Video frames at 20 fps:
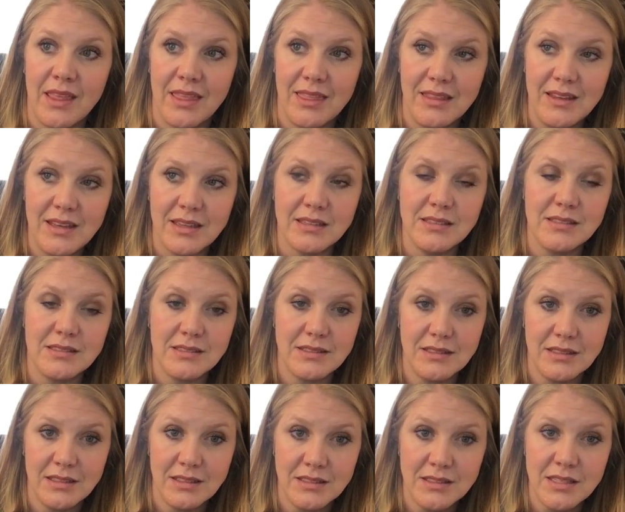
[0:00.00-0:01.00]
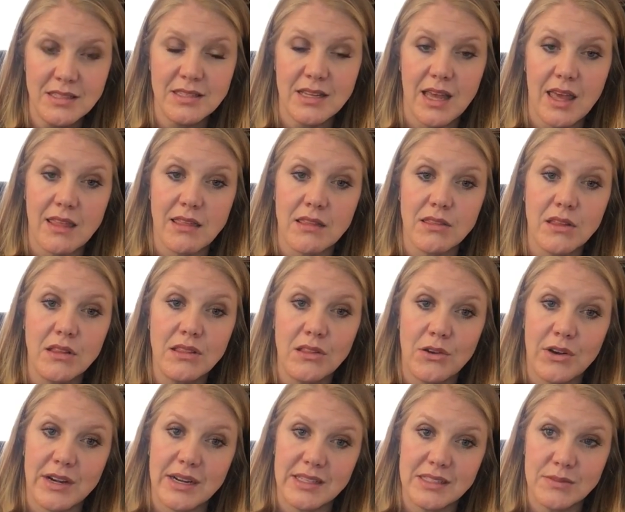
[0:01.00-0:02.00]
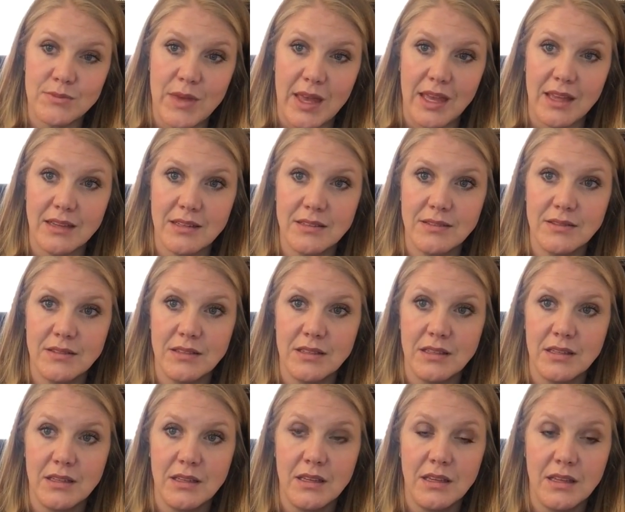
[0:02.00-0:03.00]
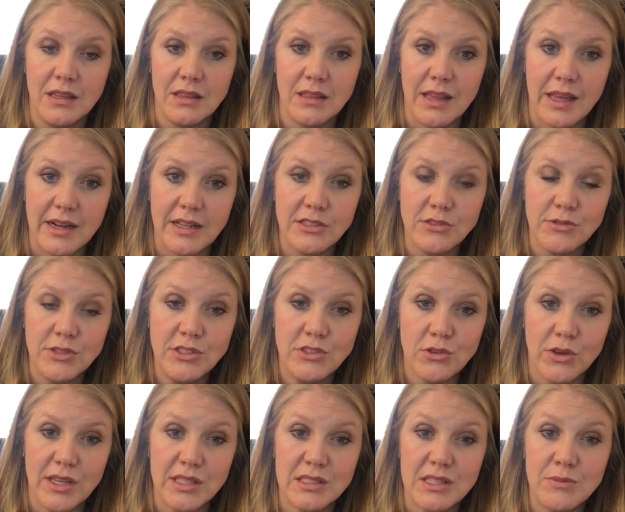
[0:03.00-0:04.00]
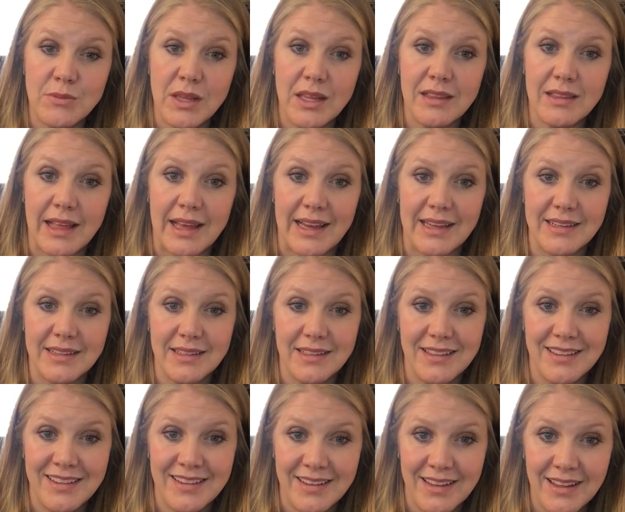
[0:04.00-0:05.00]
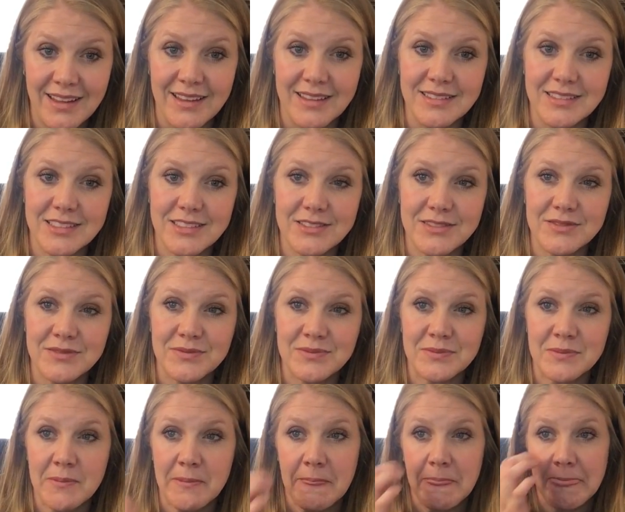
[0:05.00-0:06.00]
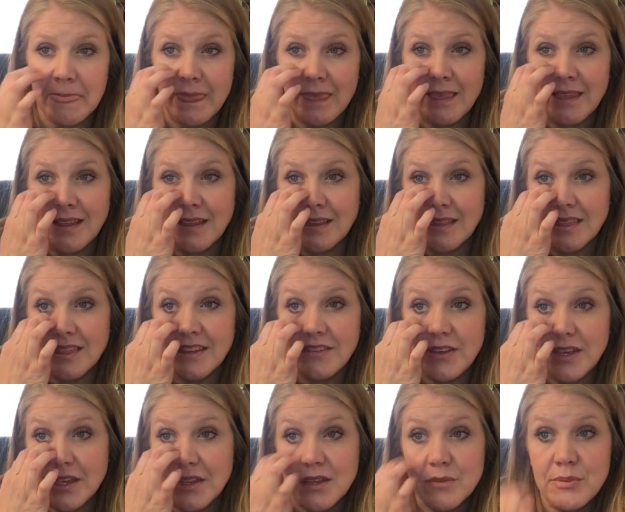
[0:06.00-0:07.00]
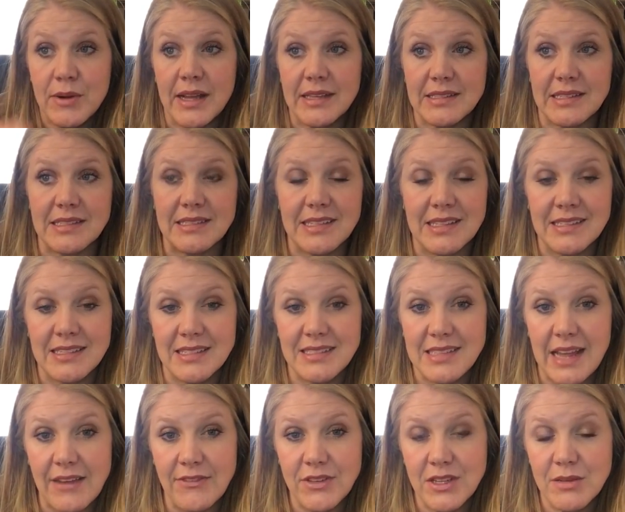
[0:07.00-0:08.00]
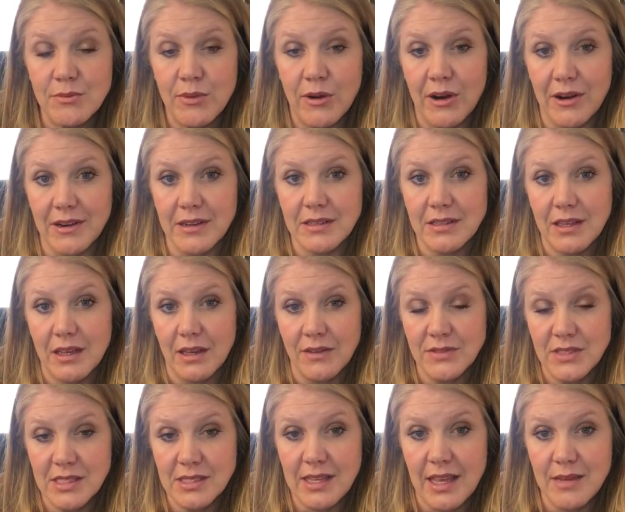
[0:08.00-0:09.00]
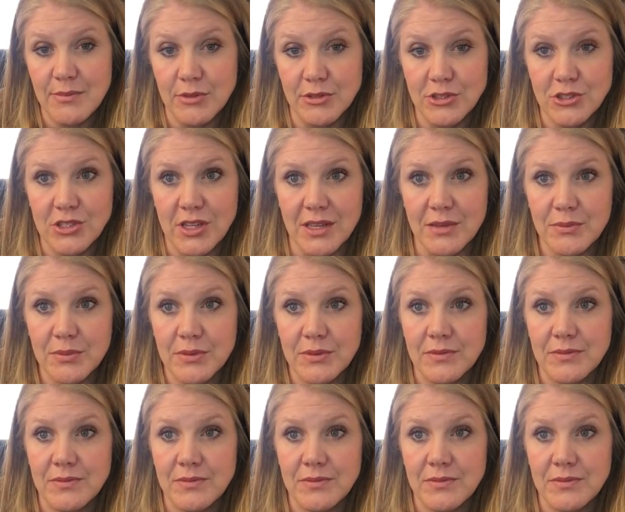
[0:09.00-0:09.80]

This is the day that the Lord has made. Let us rejoice and be glad in it." Living in the present is a definite part of discipleship.